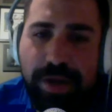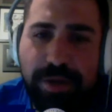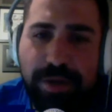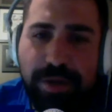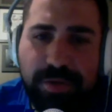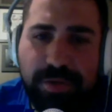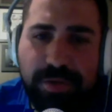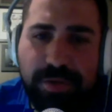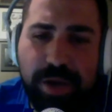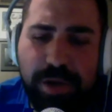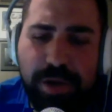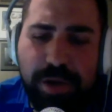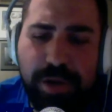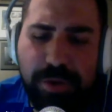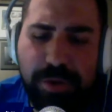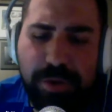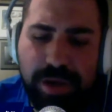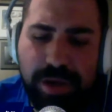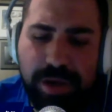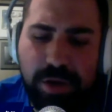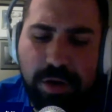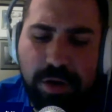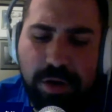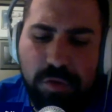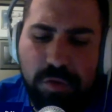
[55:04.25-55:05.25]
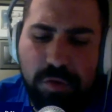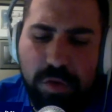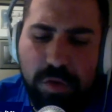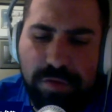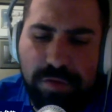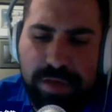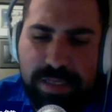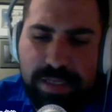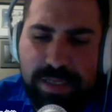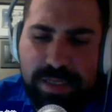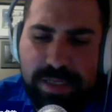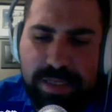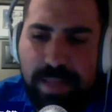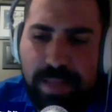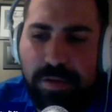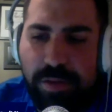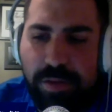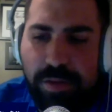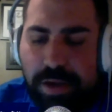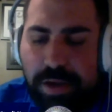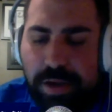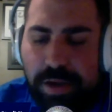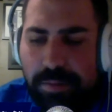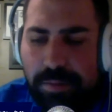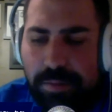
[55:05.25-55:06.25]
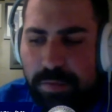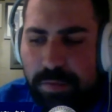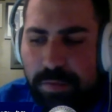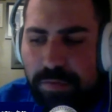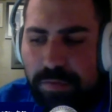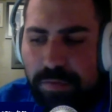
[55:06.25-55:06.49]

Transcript: what did you think overall of Nintendo then? Before we